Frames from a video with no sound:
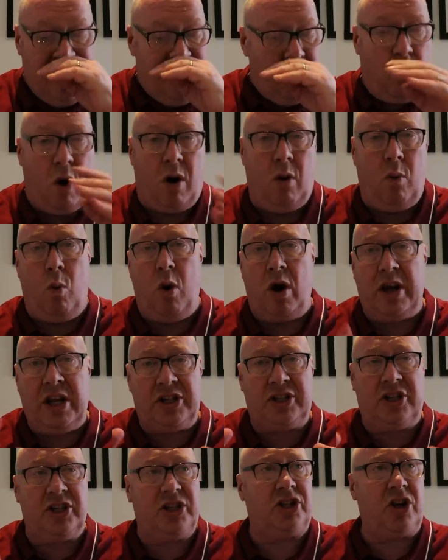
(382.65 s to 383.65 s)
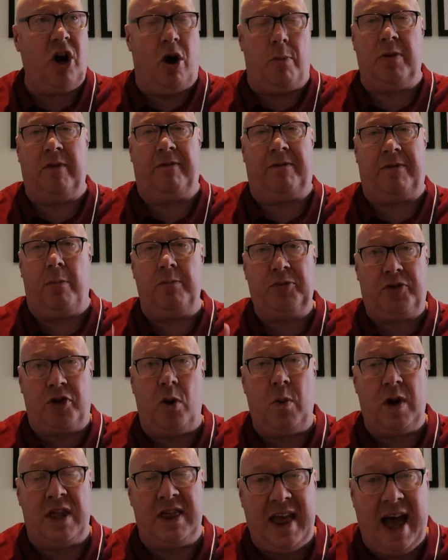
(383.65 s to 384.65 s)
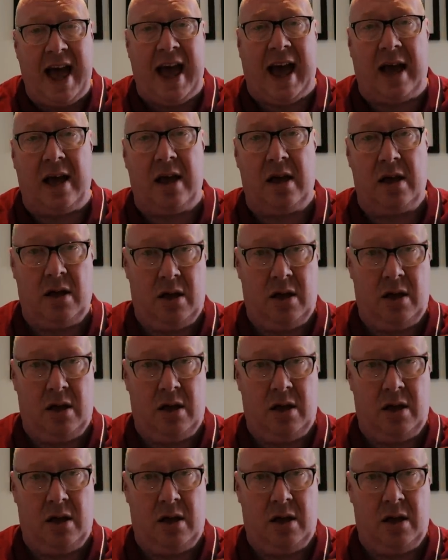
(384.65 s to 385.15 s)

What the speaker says: What is to stop them from doing that?